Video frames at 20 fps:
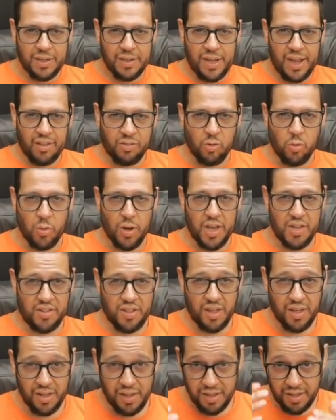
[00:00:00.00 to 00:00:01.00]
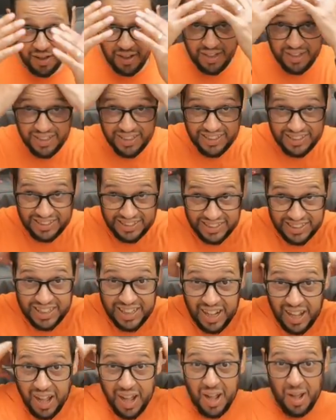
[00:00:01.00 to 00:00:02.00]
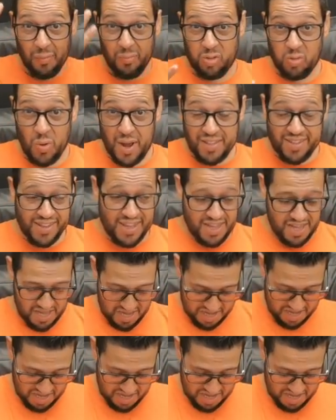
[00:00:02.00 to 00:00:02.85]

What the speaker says: as always. I'm sweaty,